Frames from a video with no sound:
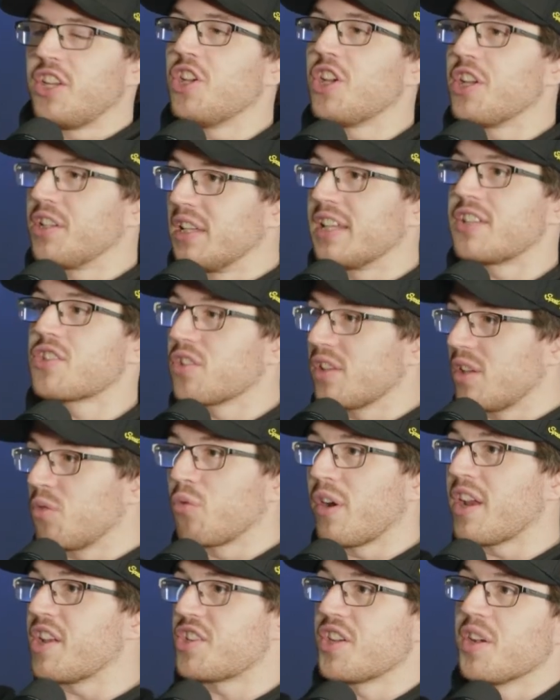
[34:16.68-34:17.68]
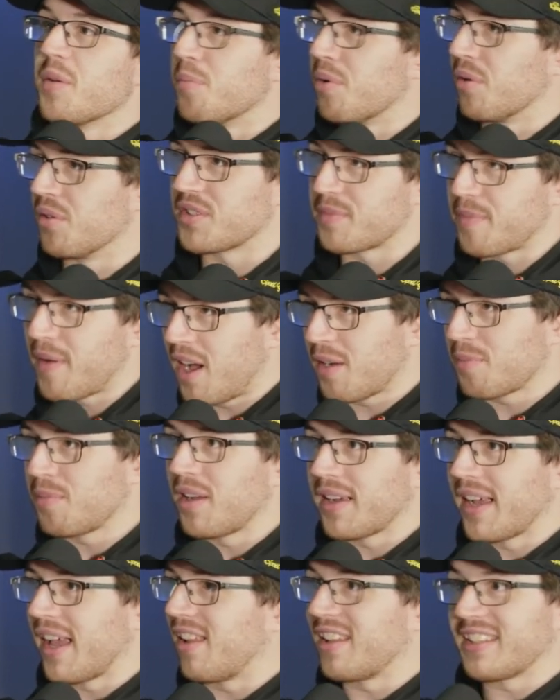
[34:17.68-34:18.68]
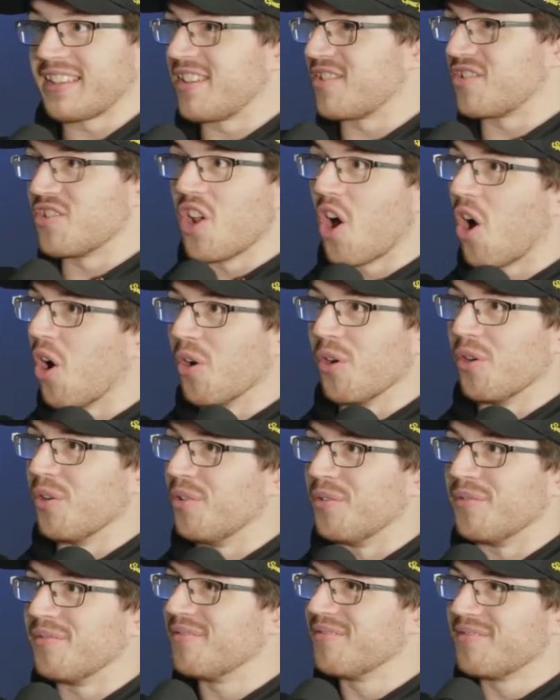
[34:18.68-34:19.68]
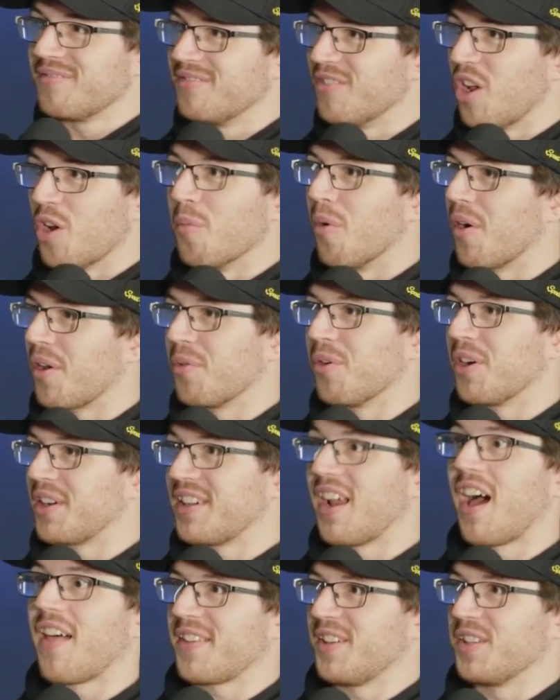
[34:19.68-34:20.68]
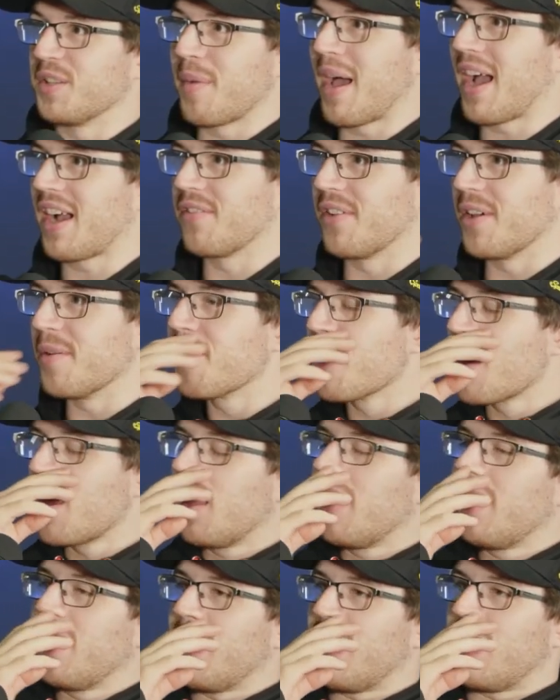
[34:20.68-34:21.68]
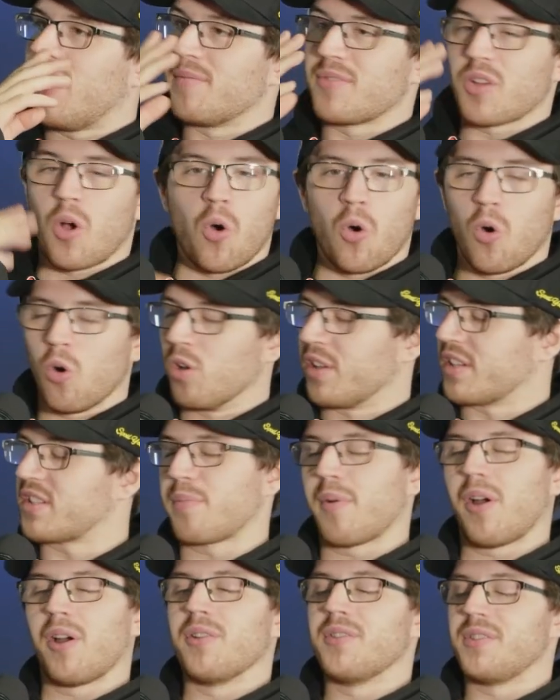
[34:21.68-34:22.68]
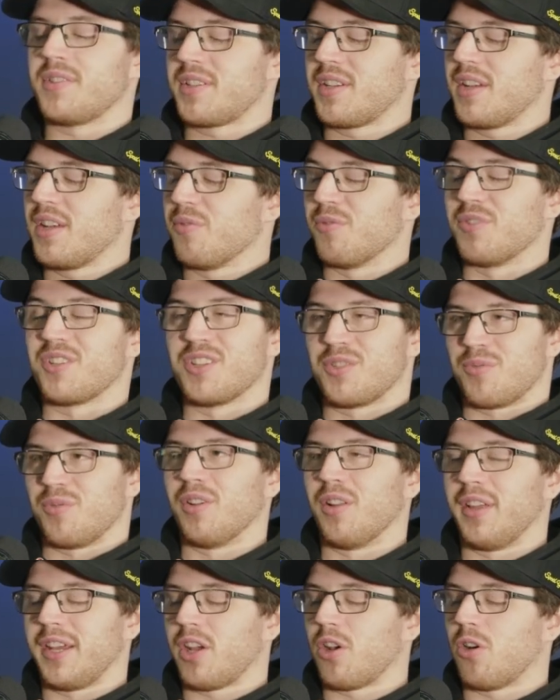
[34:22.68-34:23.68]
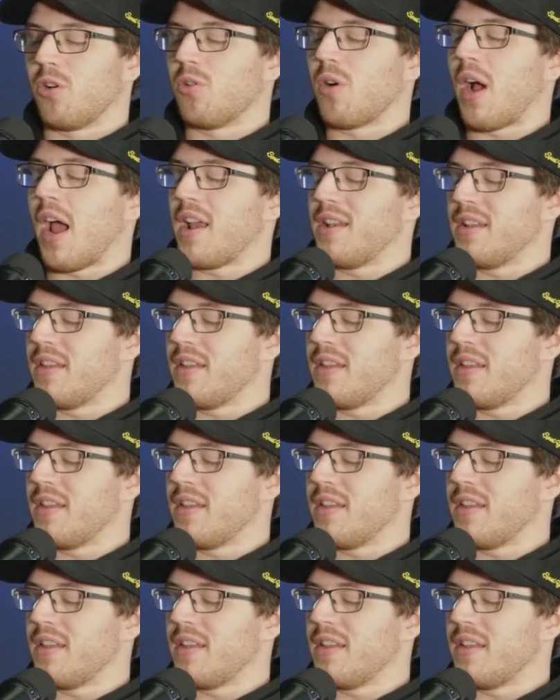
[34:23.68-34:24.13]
you could literally reach in and pull a spark plug out. Like, there's no bodywork, nothing on the back of it. It's all exposed, which is really cool. And